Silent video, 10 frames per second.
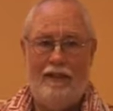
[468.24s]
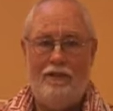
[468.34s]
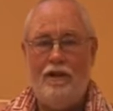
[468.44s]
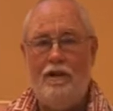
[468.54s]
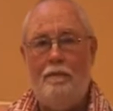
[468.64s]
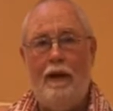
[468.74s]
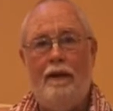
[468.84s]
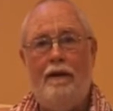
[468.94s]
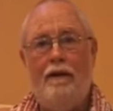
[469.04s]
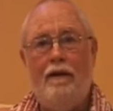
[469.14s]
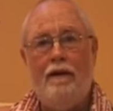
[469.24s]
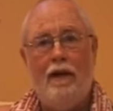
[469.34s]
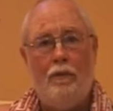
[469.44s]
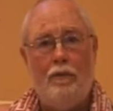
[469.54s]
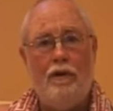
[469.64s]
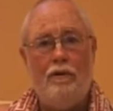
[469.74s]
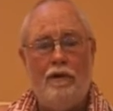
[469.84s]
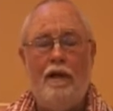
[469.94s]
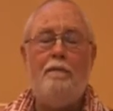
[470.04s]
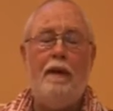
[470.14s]
He's independent and we
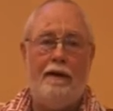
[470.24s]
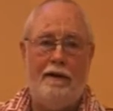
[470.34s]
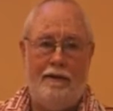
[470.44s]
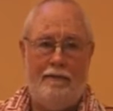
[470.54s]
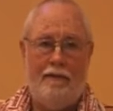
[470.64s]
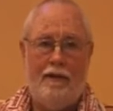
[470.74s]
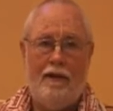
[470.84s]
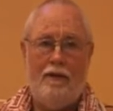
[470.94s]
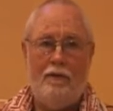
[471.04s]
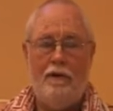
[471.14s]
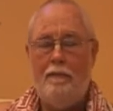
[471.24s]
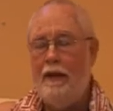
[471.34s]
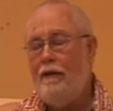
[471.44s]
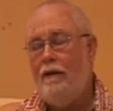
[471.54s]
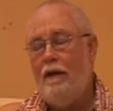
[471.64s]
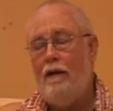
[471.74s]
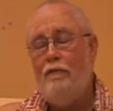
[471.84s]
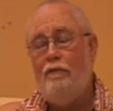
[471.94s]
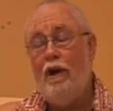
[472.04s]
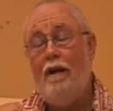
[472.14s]
are dependent. We're dependent on
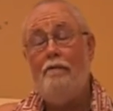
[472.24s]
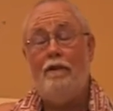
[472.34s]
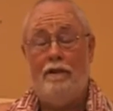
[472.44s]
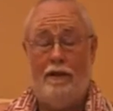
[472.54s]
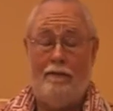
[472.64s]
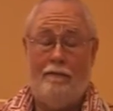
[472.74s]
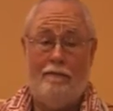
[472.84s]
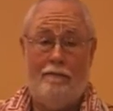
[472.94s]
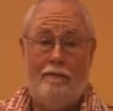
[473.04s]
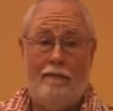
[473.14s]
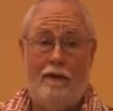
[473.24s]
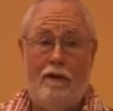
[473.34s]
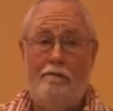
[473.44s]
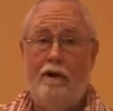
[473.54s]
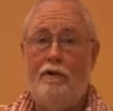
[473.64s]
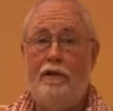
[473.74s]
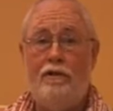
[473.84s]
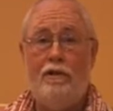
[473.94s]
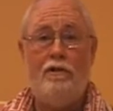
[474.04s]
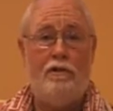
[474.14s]
him for everything. Our very
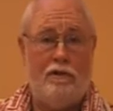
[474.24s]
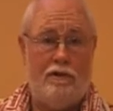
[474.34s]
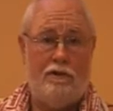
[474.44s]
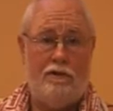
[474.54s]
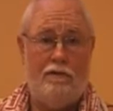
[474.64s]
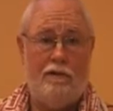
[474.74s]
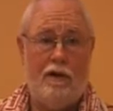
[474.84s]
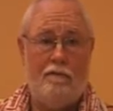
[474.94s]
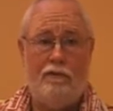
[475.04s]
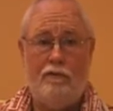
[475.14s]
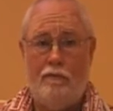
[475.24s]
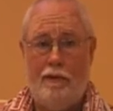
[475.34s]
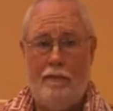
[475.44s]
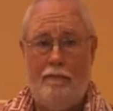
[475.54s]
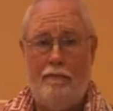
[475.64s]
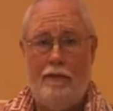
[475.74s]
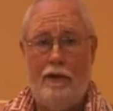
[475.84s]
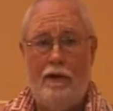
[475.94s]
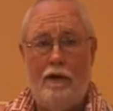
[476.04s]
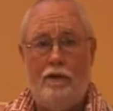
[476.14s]
existence comes from him.
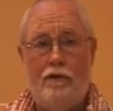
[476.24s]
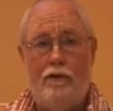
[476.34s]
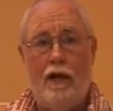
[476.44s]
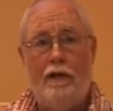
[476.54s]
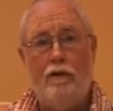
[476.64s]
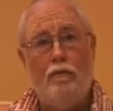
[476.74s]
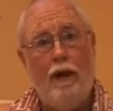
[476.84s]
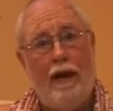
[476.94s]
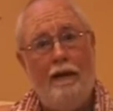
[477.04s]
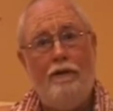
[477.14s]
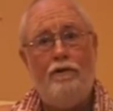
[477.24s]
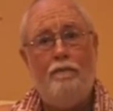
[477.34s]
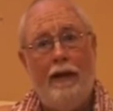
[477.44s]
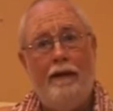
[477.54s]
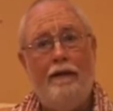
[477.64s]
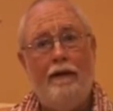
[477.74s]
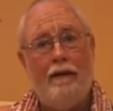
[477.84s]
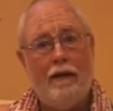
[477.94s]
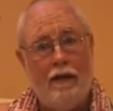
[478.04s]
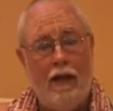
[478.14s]
Just like the rain is
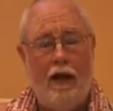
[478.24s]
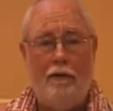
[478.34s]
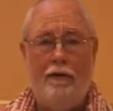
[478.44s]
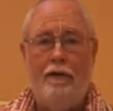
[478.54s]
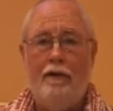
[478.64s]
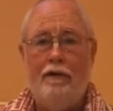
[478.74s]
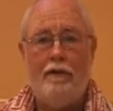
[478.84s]
dependent on the cloud.